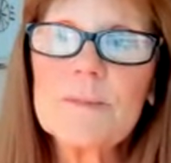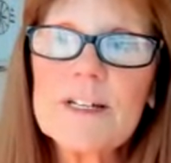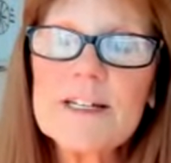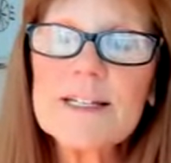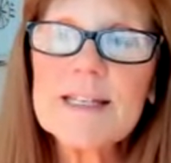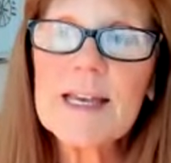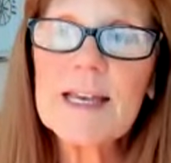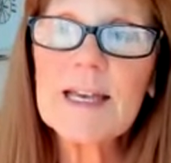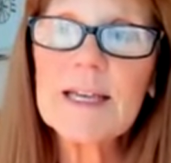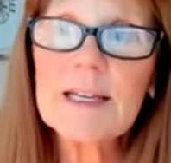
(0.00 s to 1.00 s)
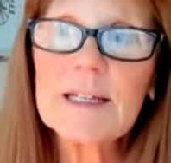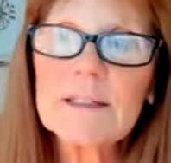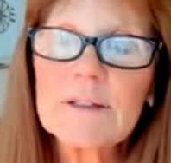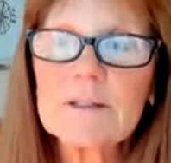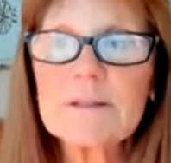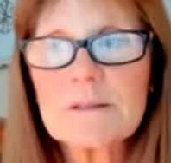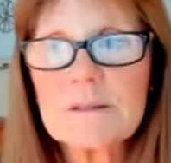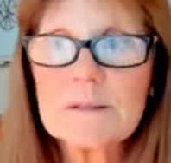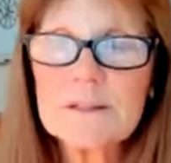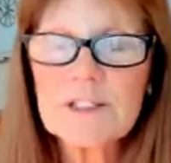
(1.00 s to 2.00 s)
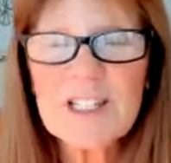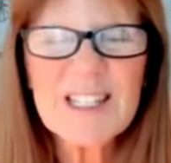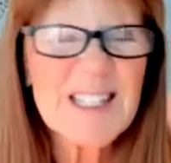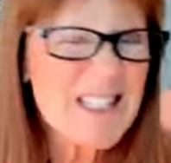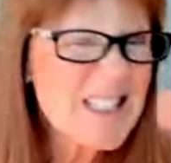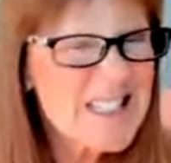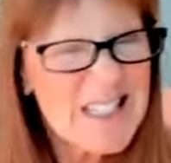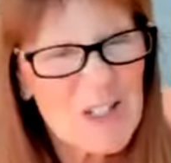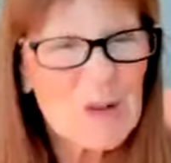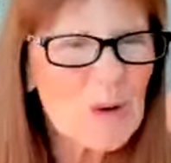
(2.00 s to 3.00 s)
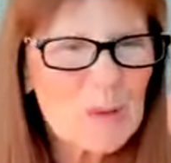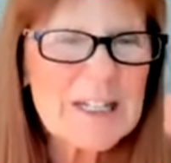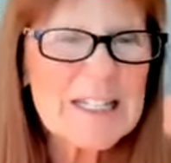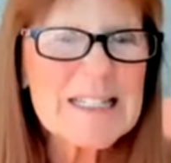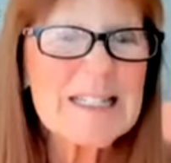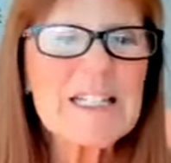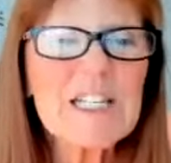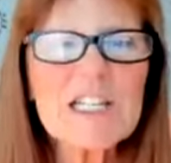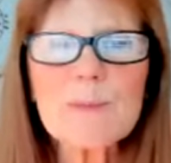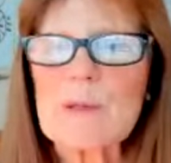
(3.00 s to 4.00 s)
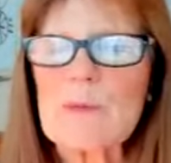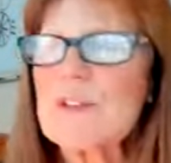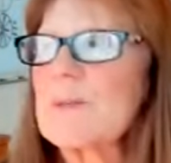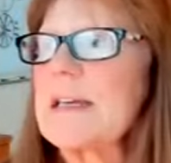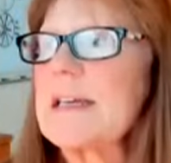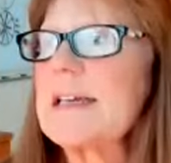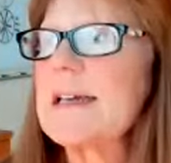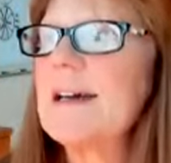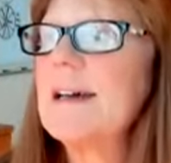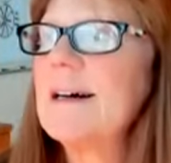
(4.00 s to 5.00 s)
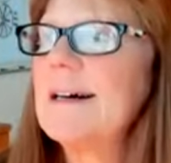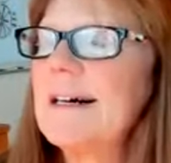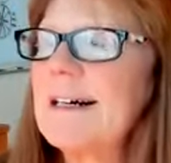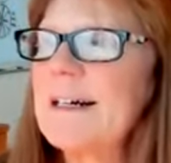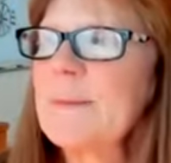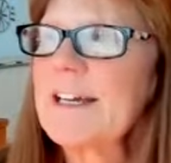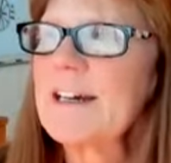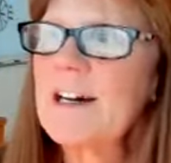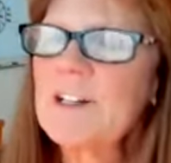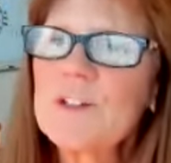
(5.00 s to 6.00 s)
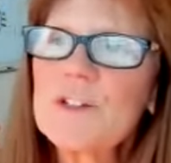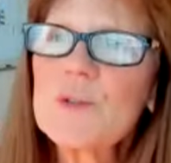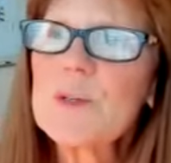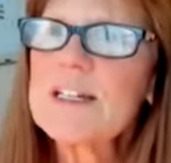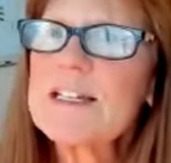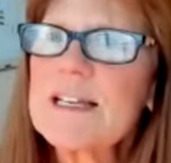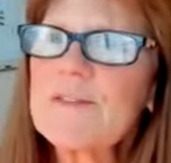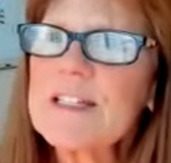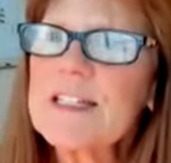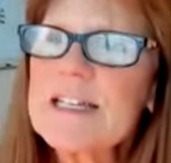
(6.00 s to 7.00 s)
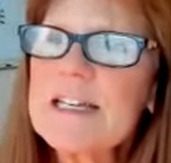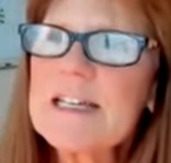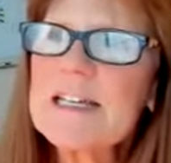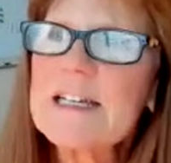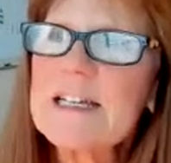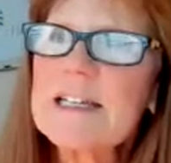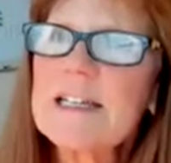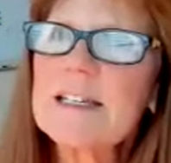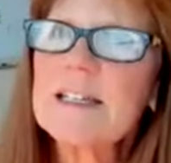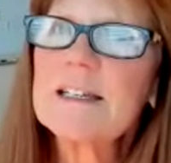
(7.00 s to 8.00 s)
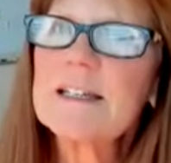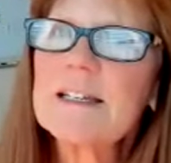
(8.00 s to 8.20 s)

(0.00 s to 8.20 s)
is she's 16-year-old Mustang. She's been with me. I got her in 2017,